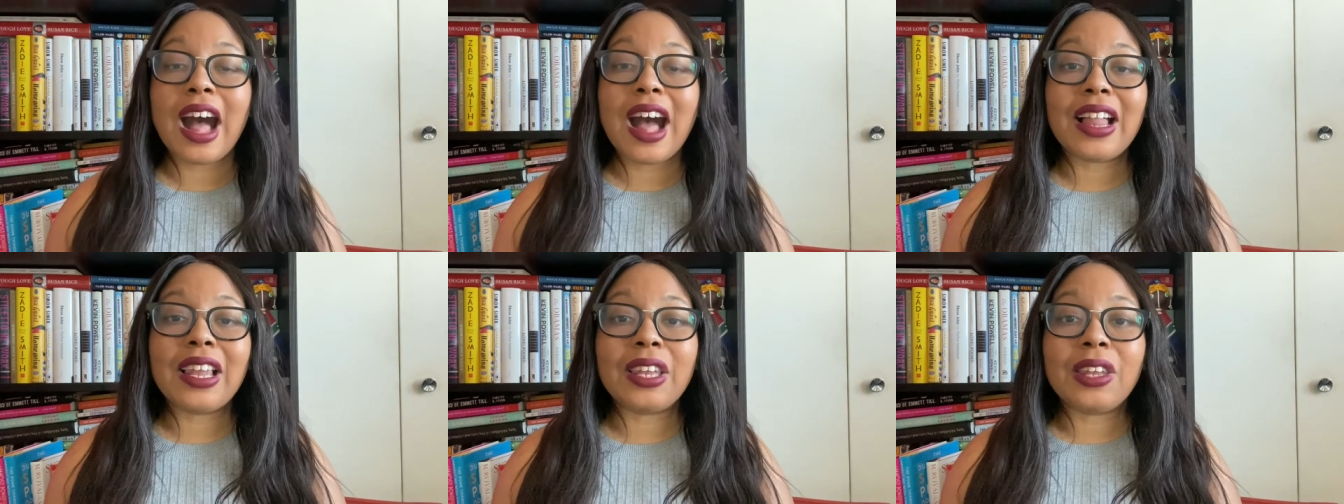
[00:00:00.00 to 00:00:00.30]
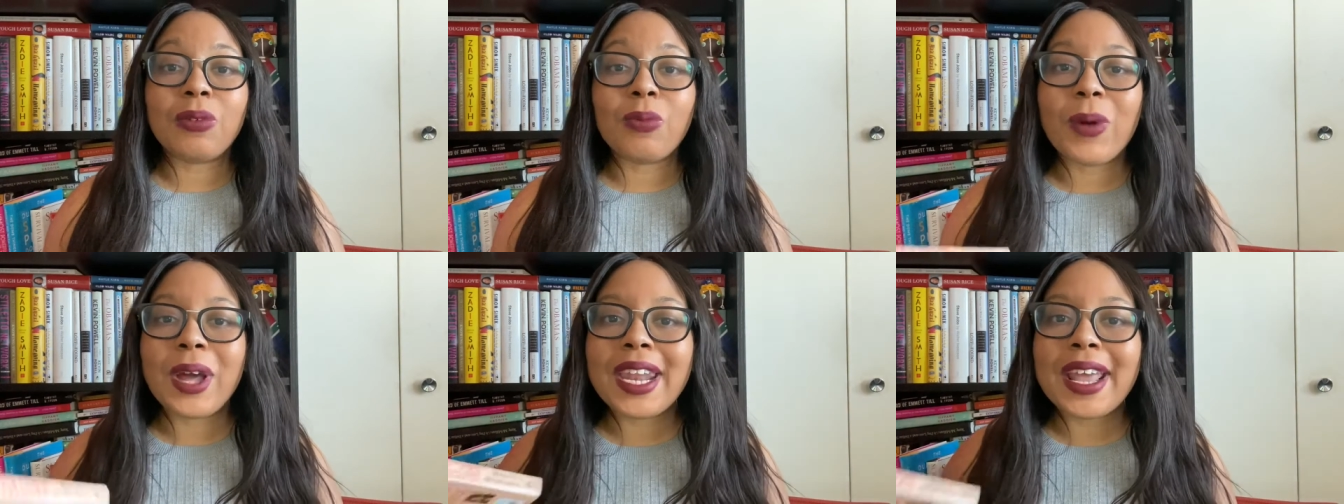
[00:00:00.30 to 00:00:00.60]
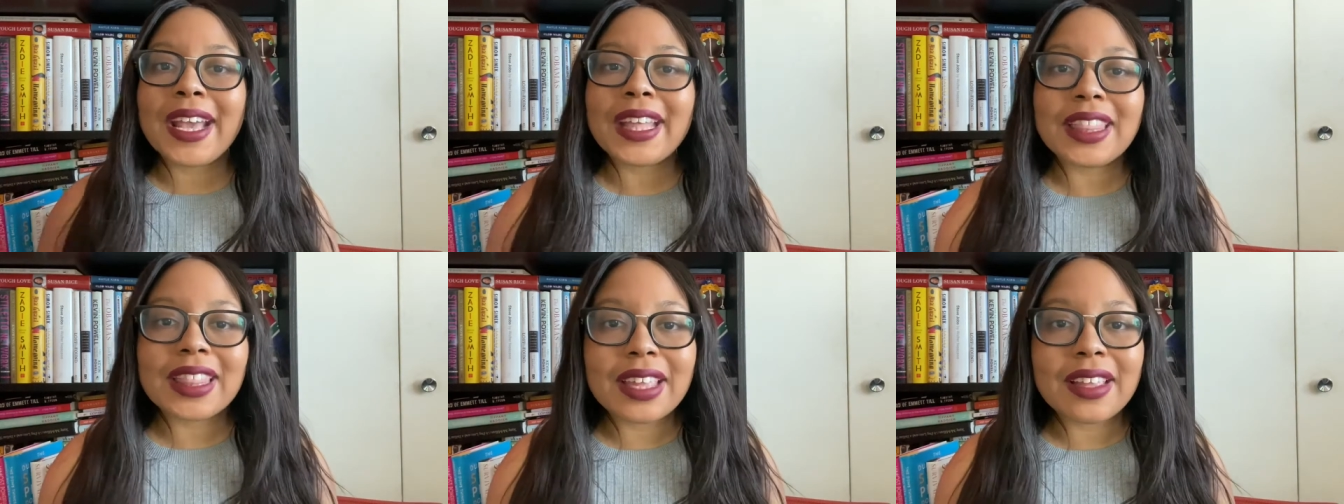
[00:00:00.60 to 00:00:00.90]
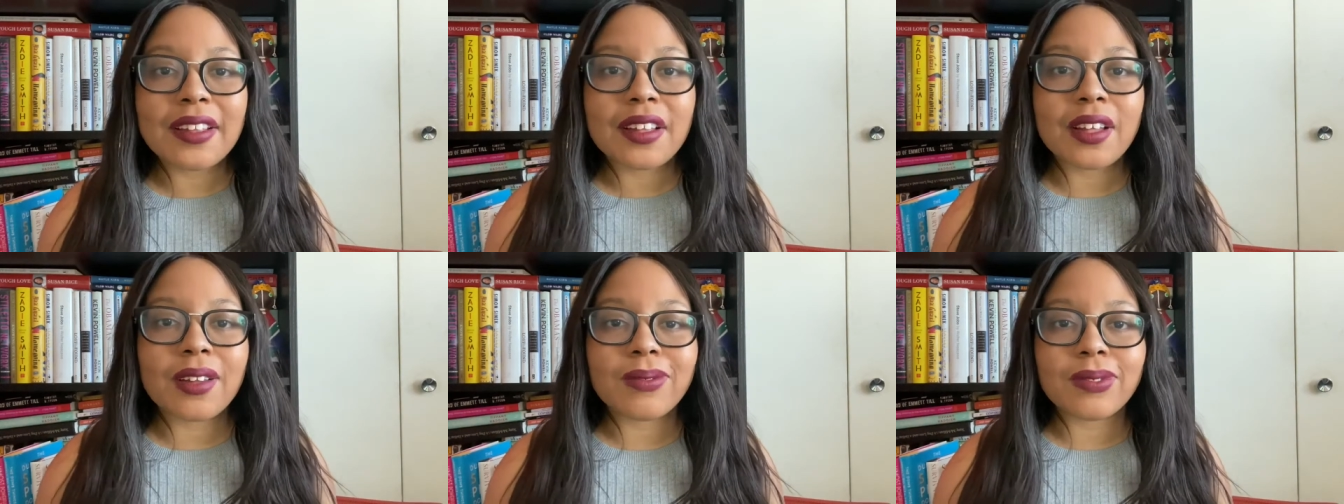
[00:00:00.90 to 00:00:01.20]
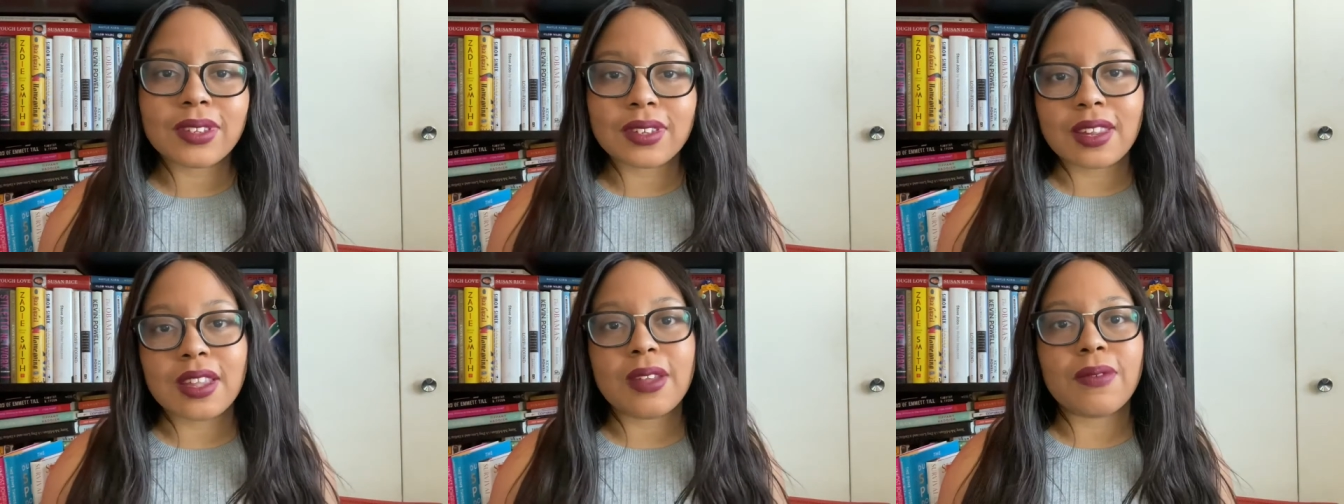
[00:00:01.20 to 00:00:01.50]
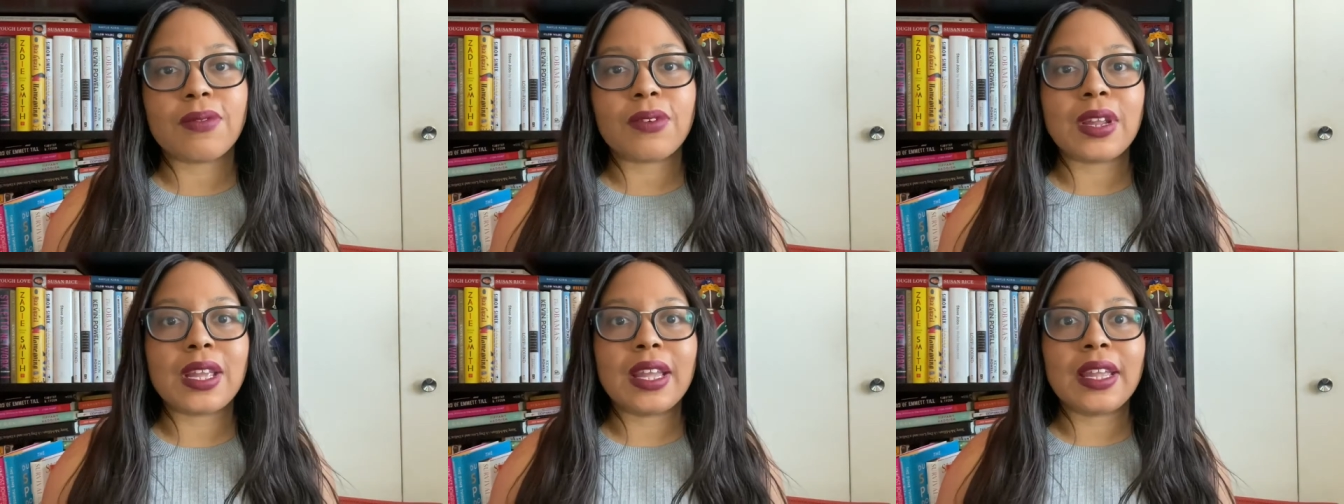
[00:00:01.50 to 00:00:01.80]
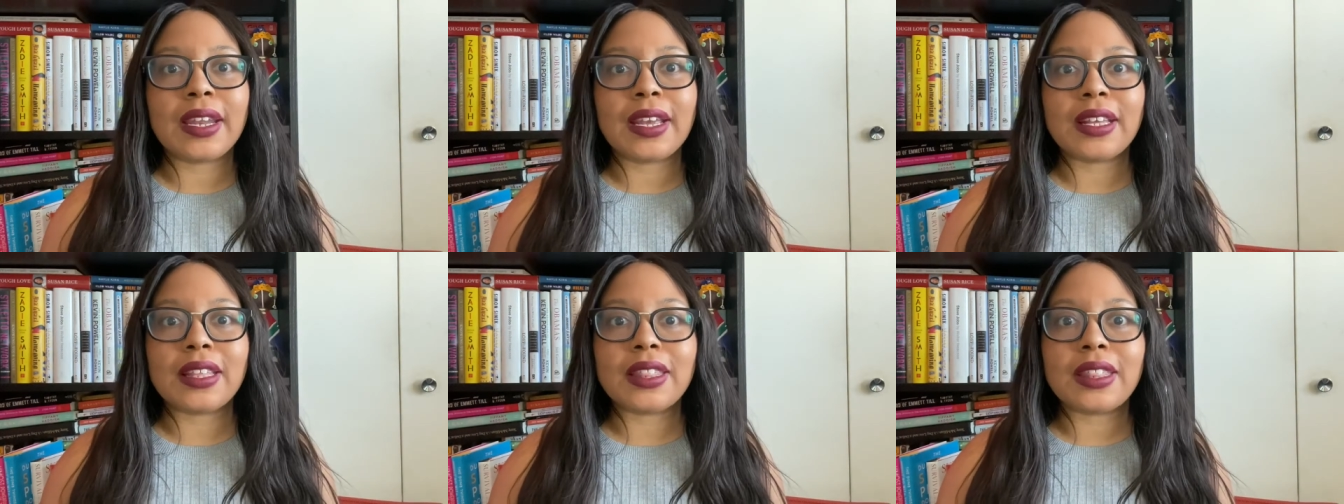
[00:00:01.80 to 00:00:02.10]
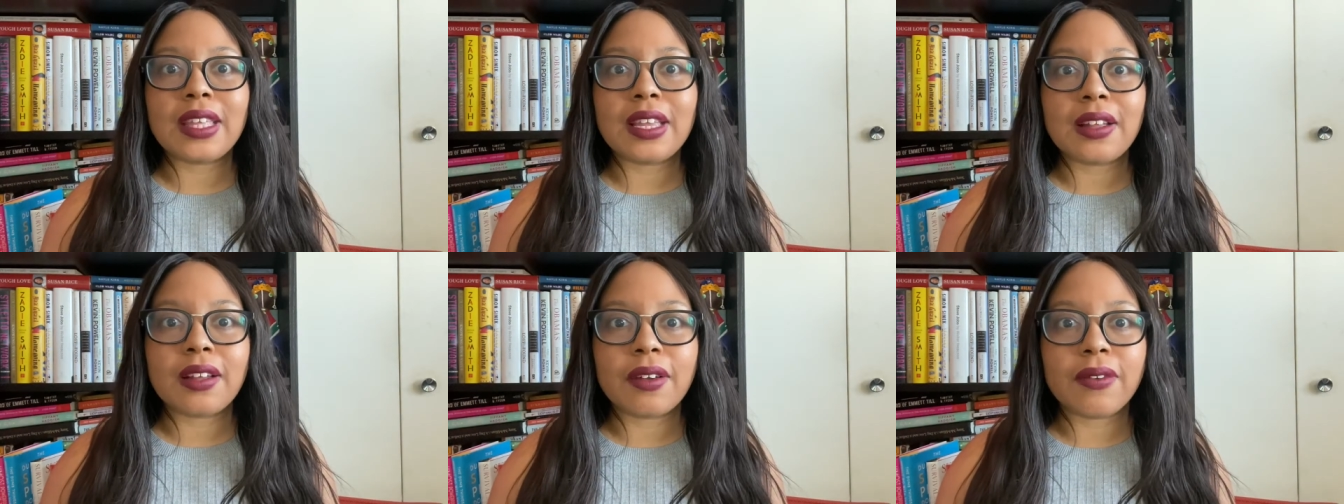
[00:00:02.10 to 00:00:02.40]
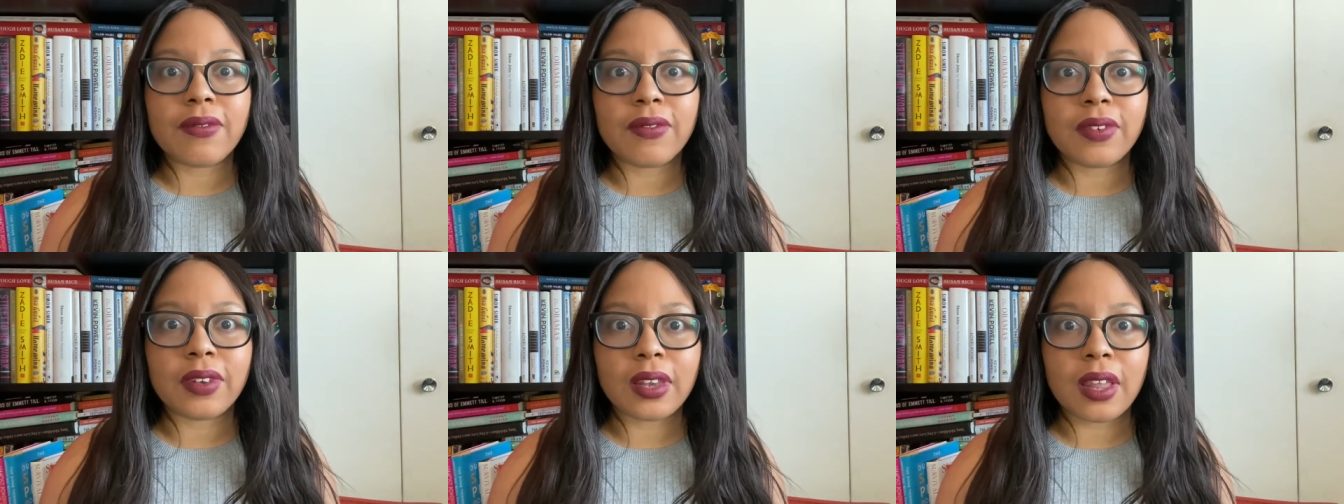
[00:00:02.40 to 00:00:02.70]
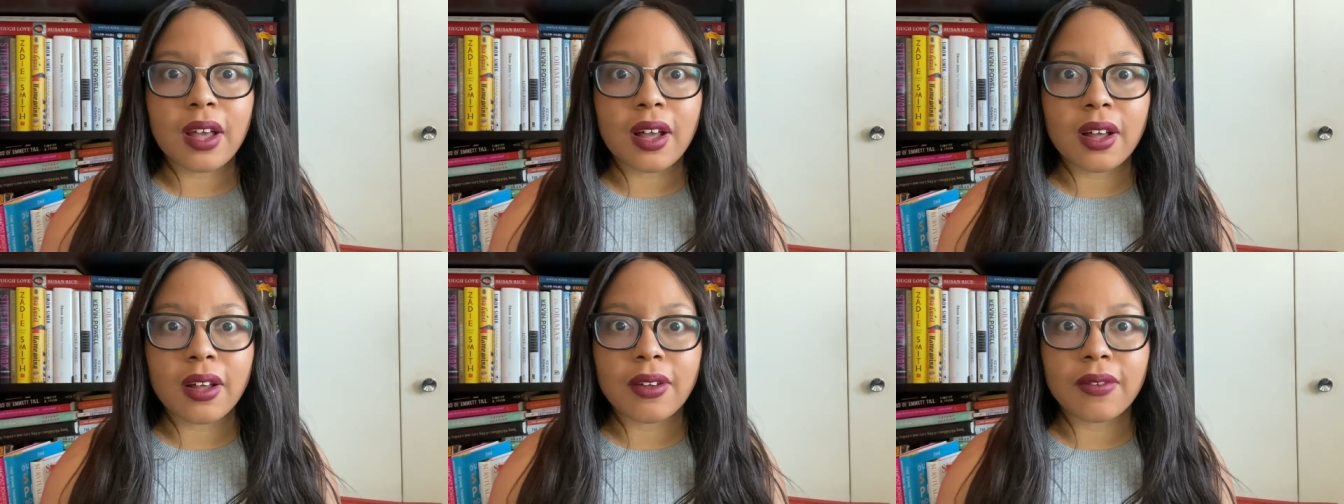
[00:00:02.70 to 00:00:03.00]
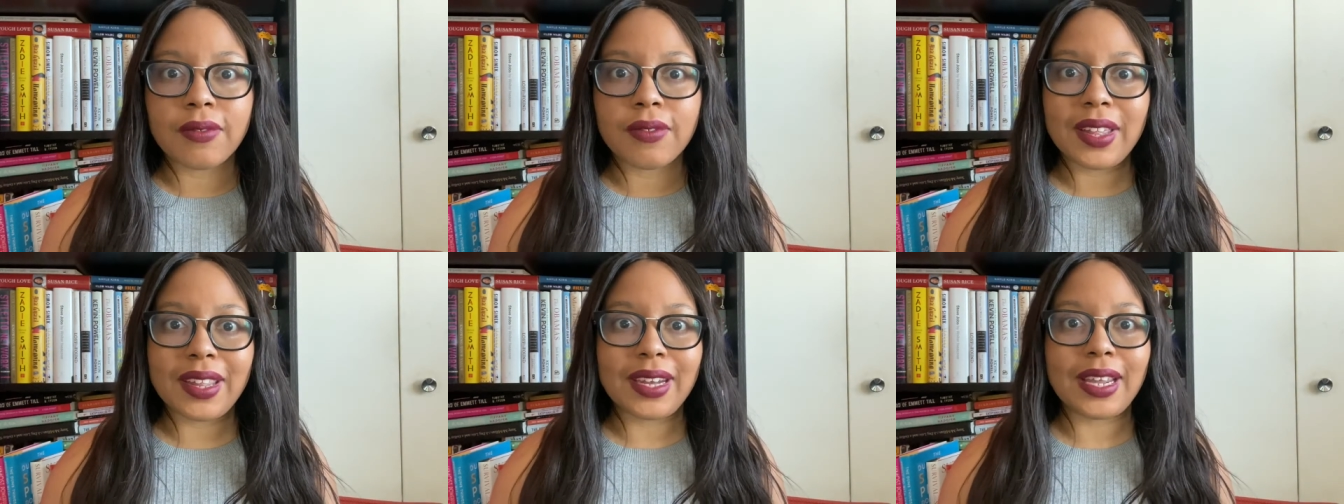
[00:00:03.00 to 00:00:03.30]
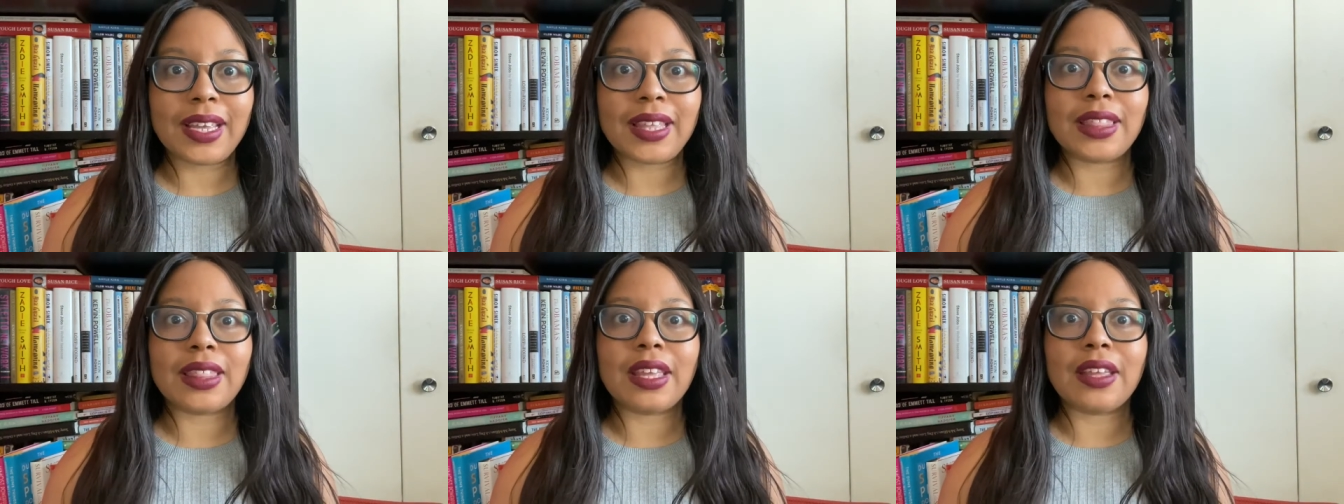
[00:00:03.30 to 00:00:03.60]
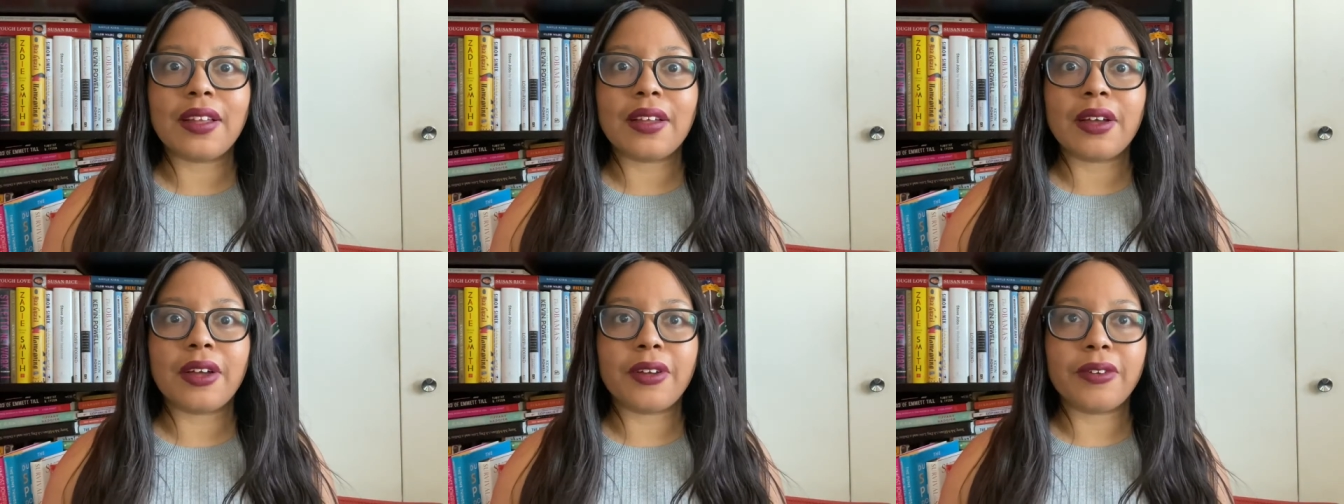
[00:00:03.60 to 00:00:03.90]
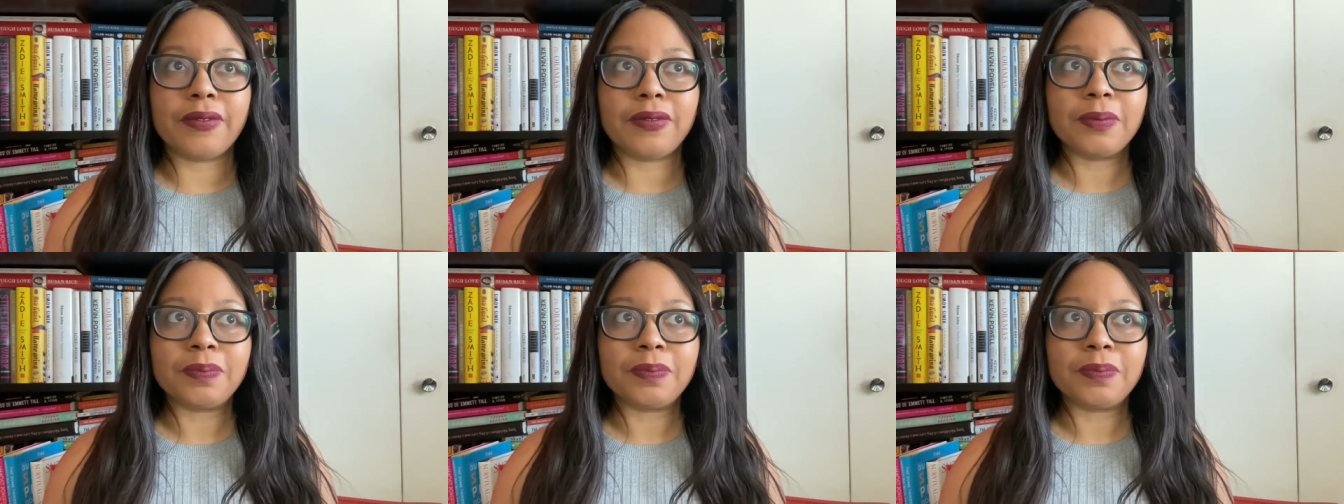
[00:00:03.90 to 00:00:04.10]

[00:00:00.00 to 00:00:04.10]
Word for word: When I think of slavery and I think of love and I think of